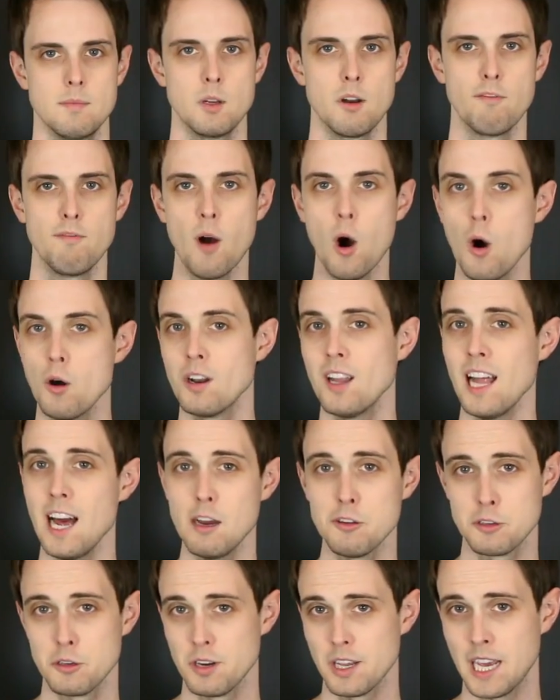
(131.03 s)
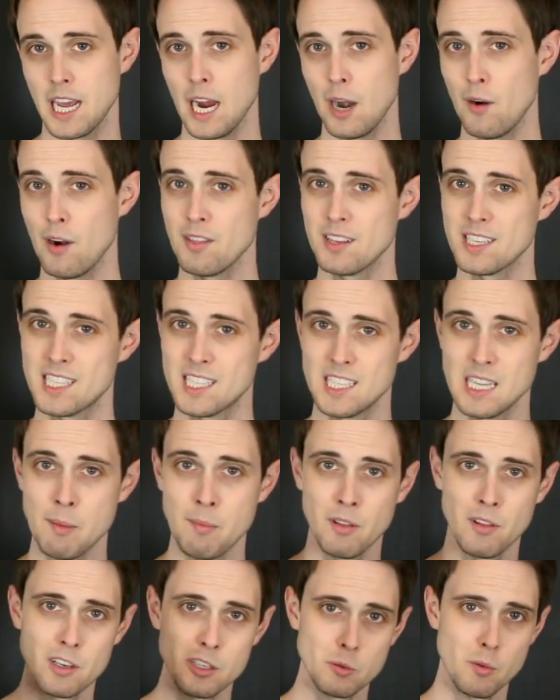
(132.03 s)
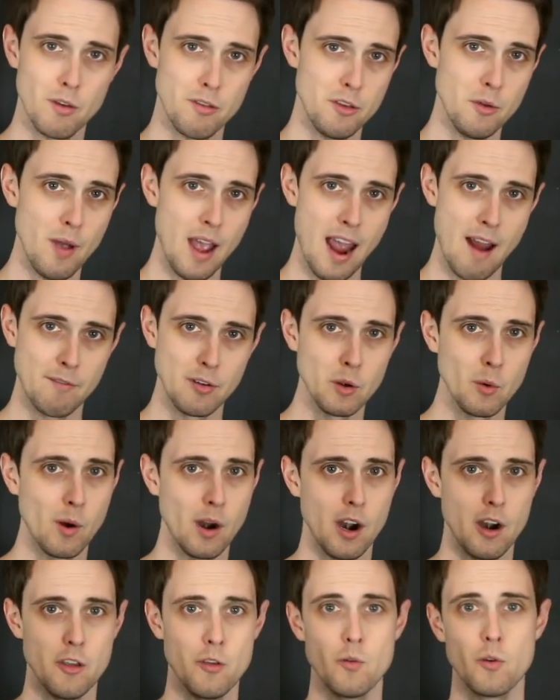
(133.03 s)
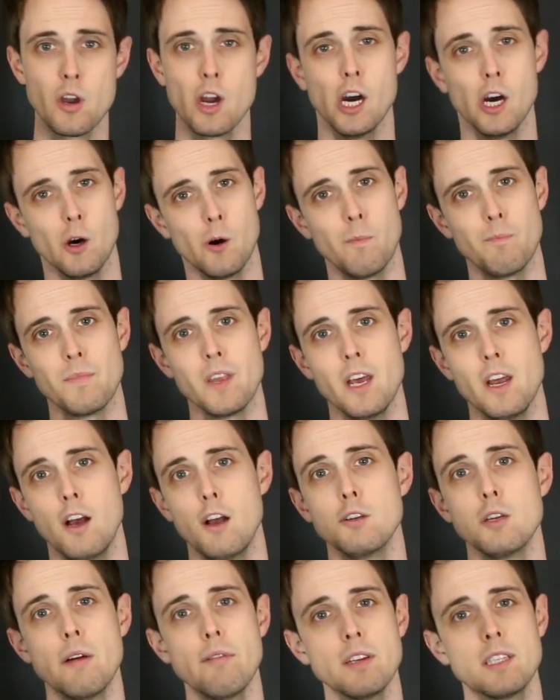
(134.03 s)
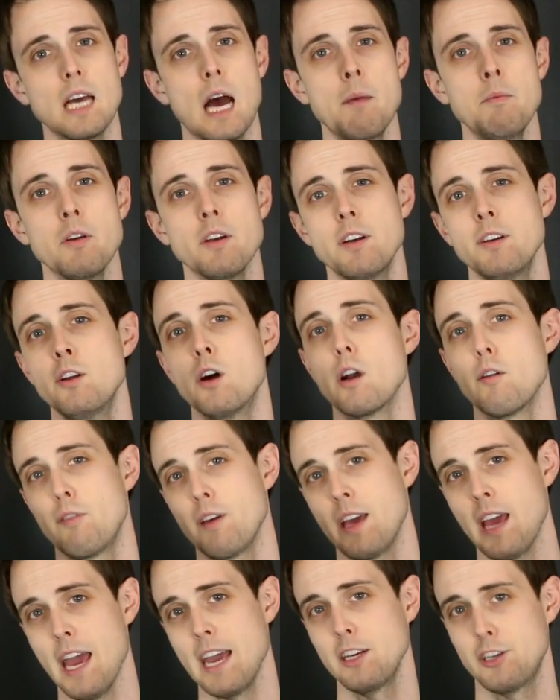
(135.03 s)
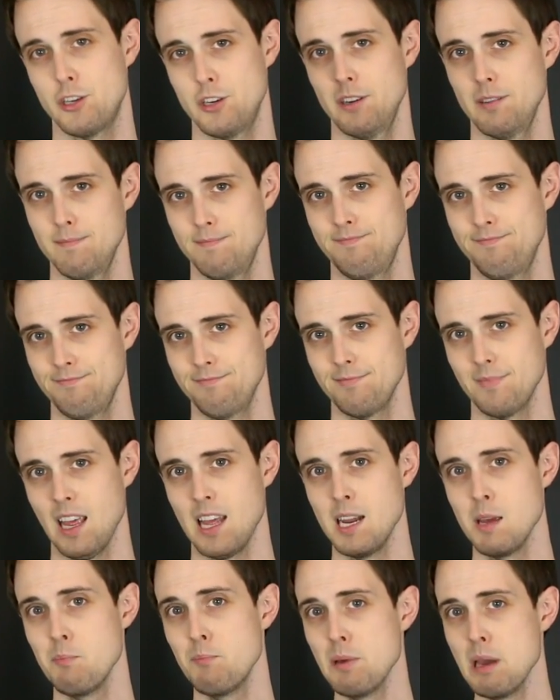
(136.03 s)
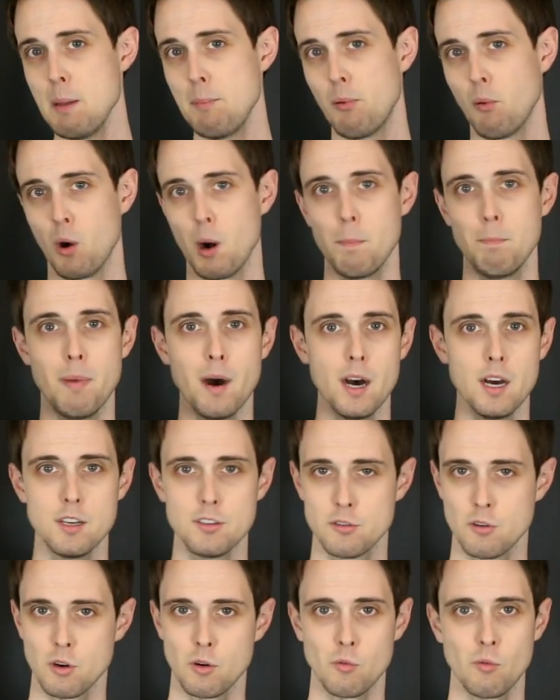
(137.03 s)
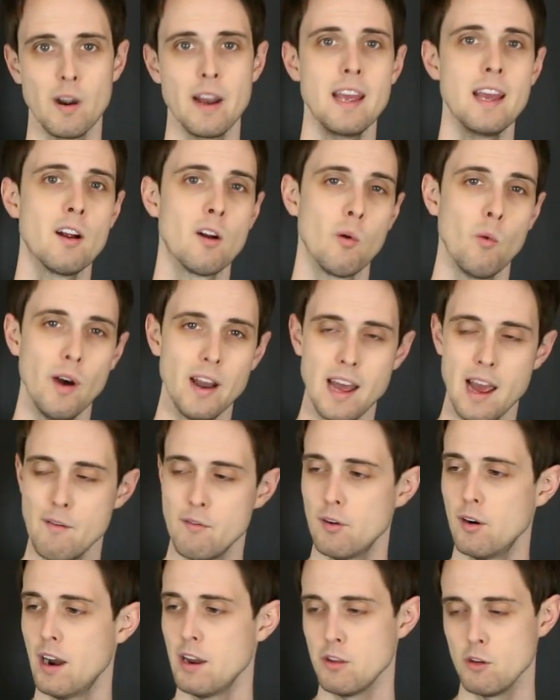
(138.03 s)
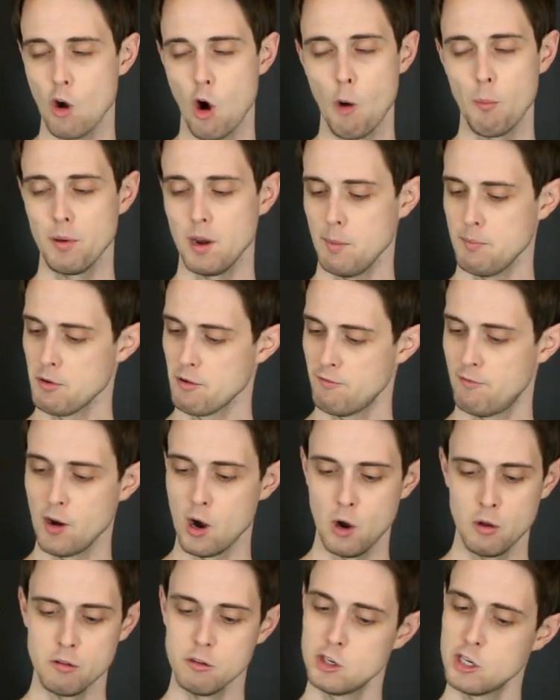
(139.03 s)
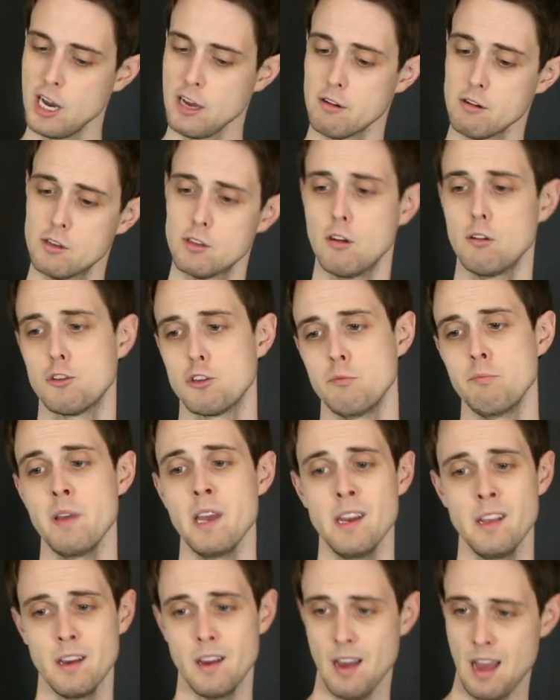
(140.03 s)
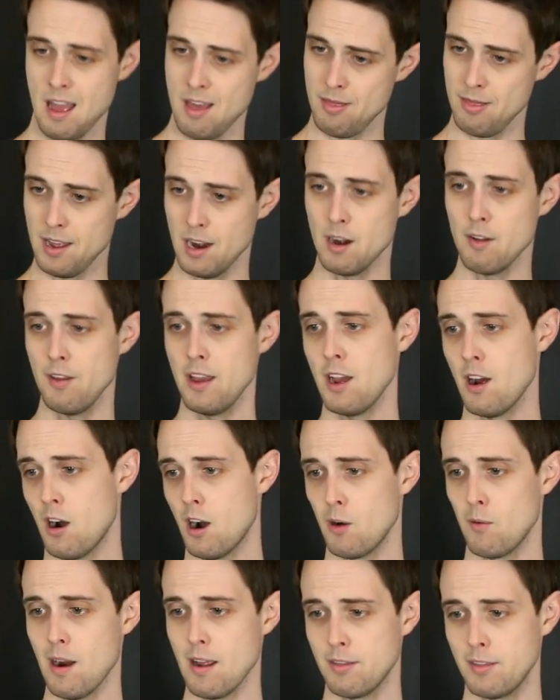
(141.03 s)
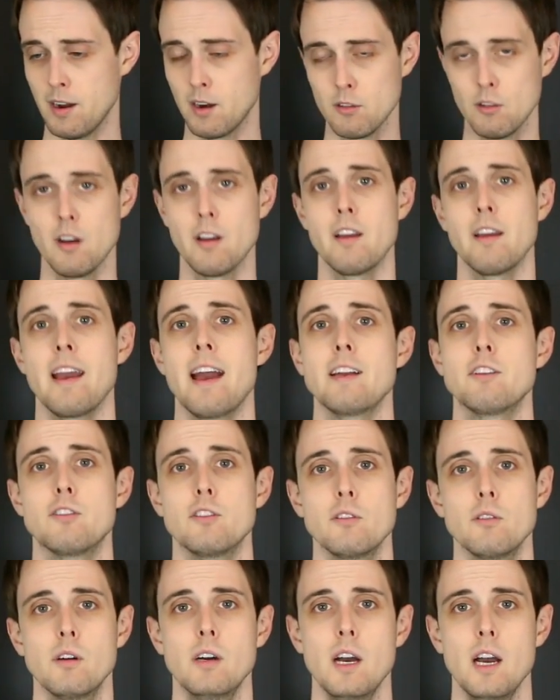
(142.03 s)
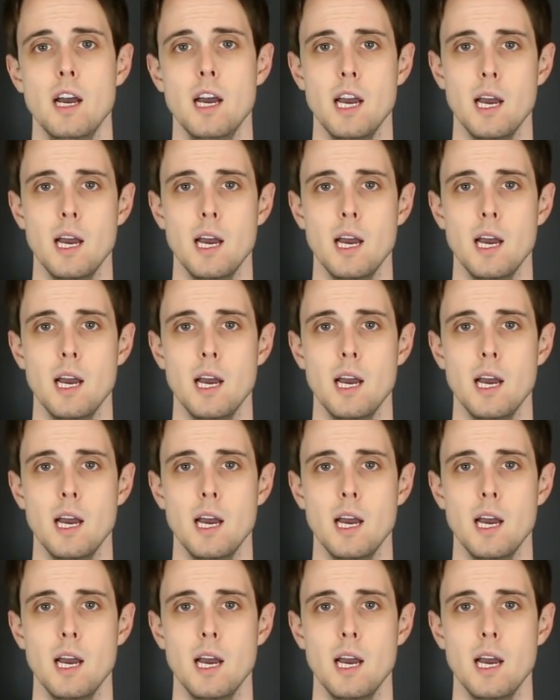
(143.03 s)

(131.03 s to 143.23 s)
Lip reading: Your phone allows you to carry the stimulus with you everywhere you go. So every time you get a notification, any beep or a buzz or a ring or whatever, and you open up your phone, check your social media, and there they are right there looking at you.